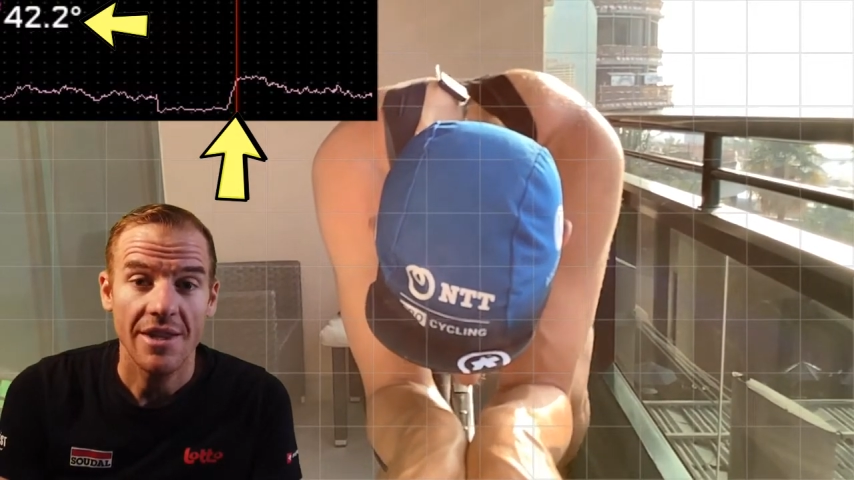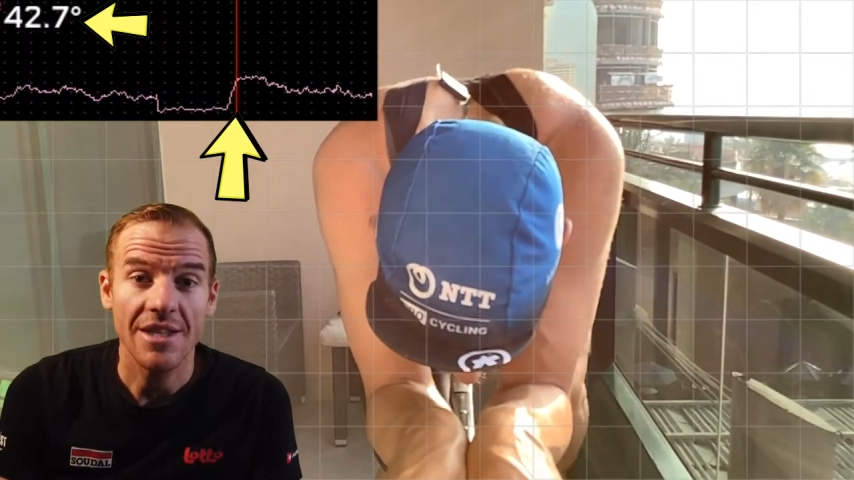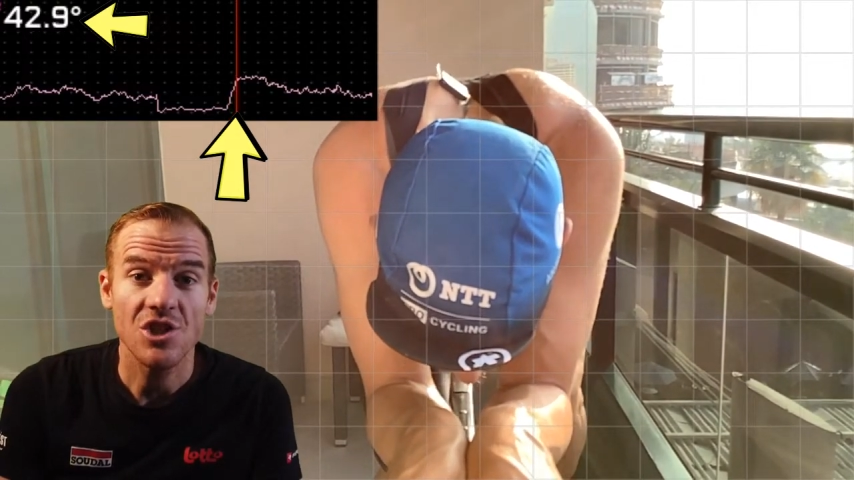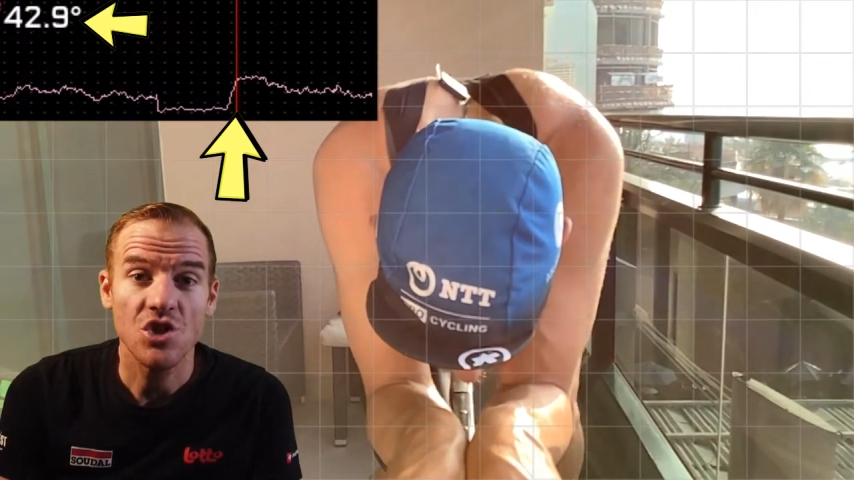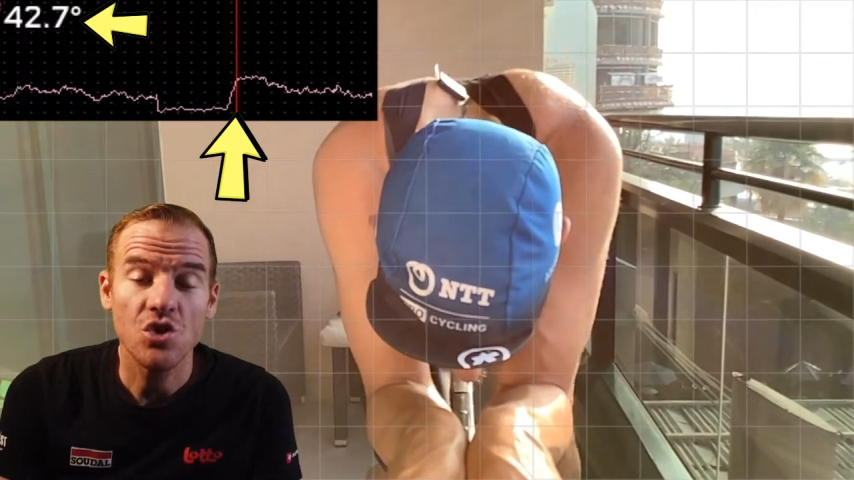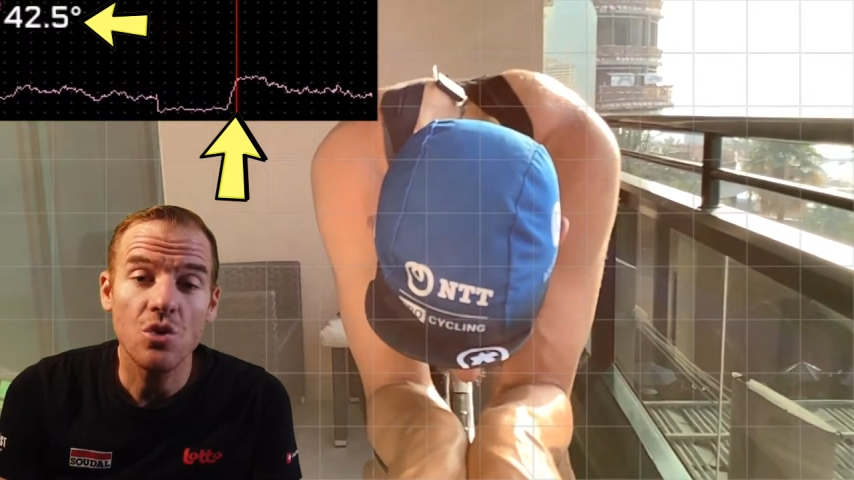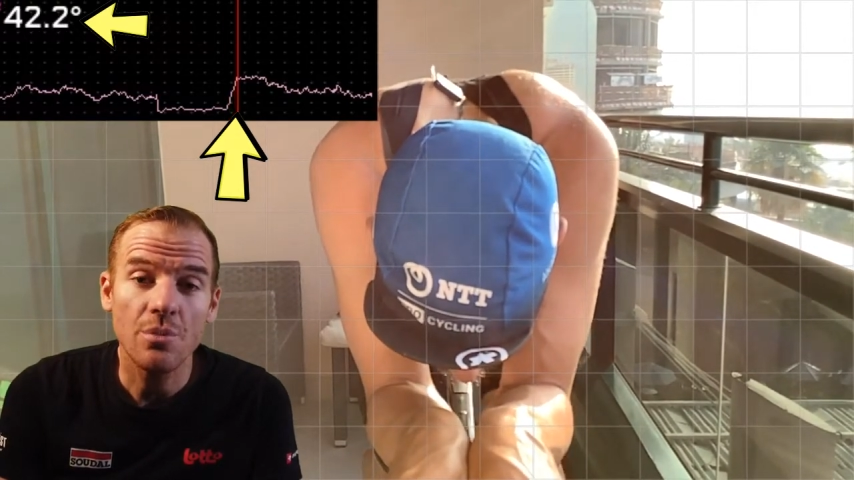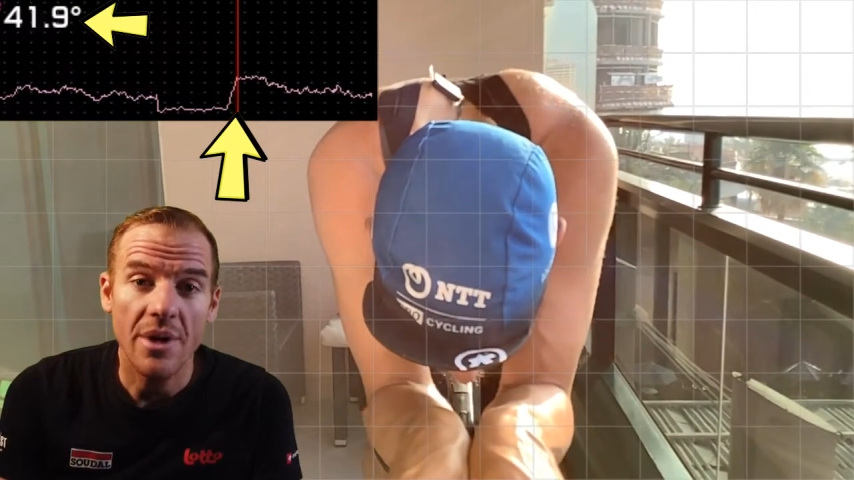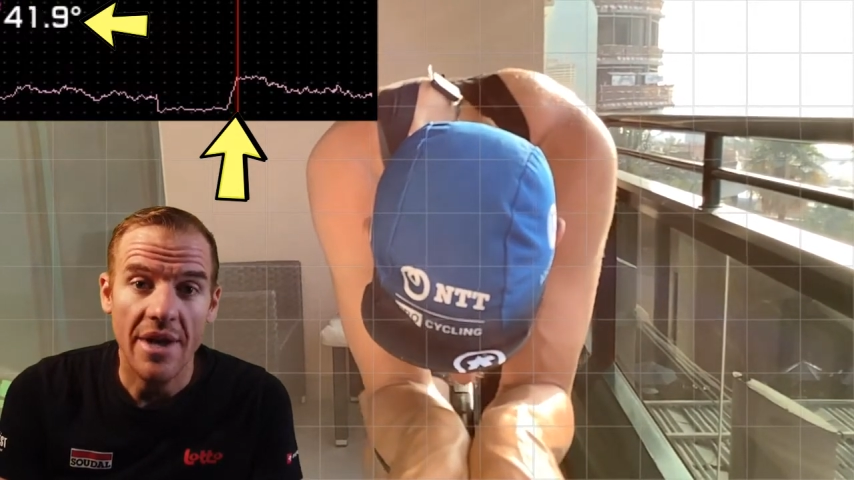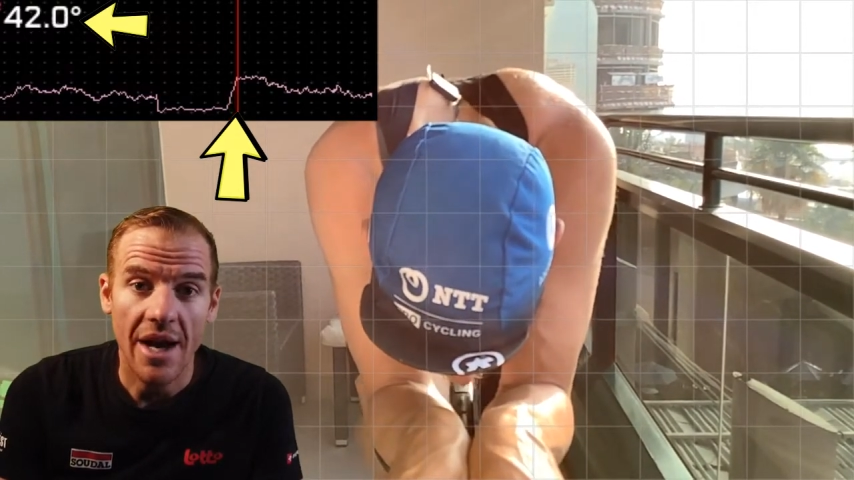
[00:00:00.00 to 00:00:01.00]
that he's
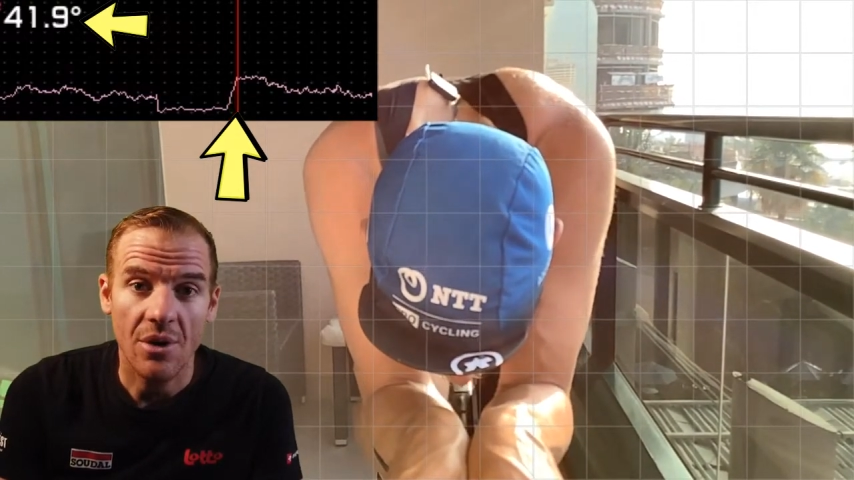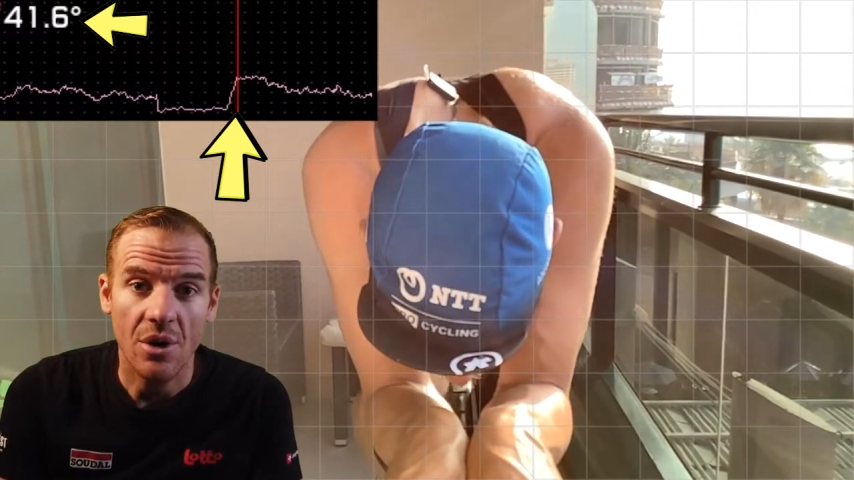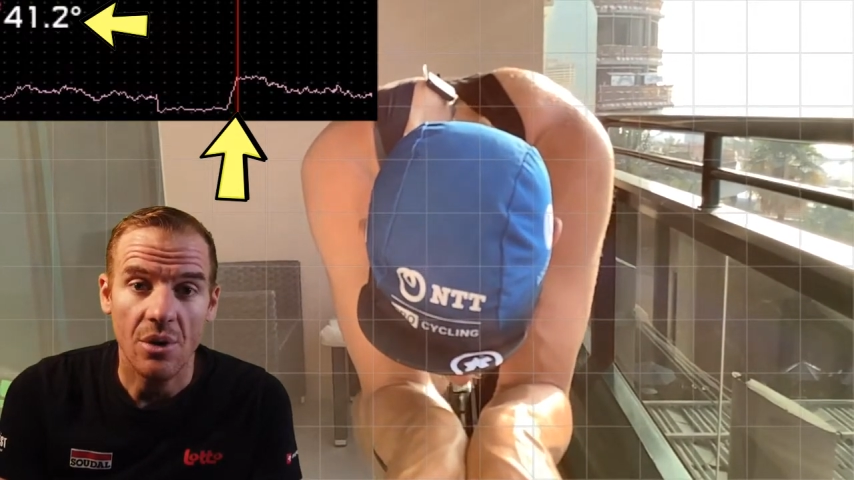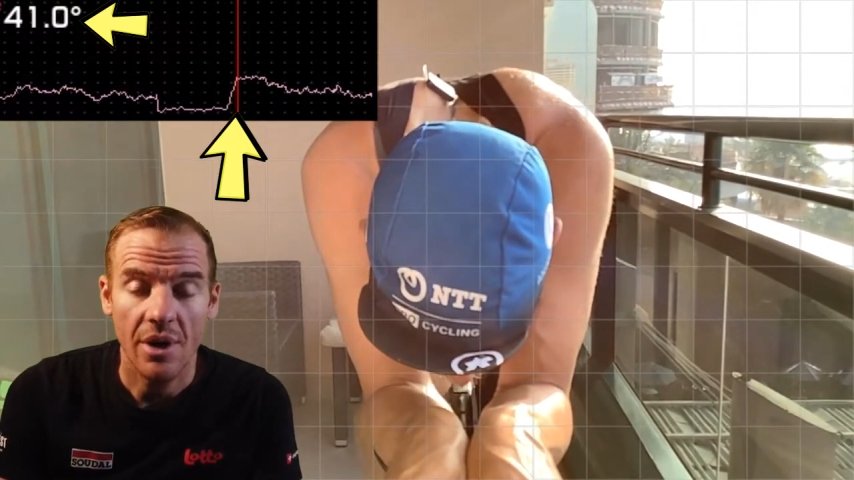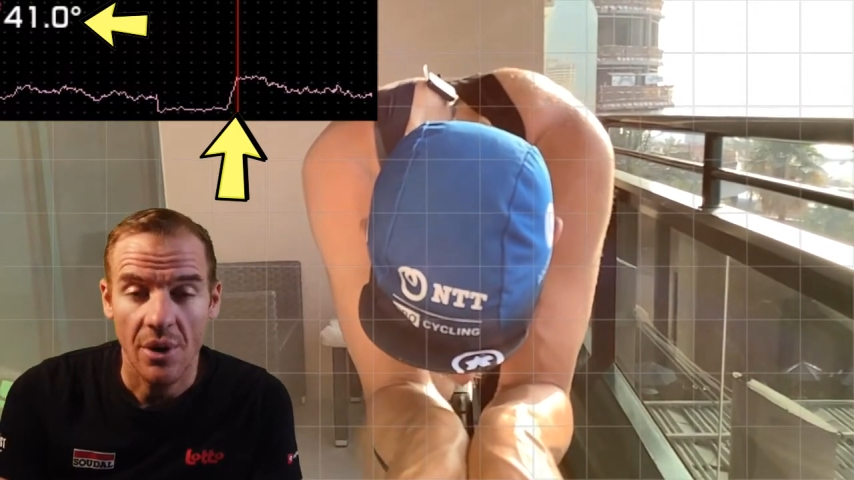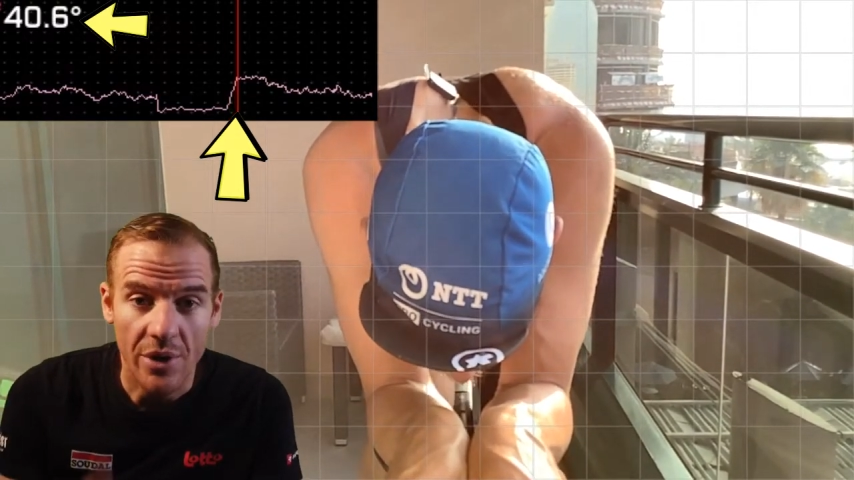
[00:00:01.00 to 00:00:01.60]
super narrow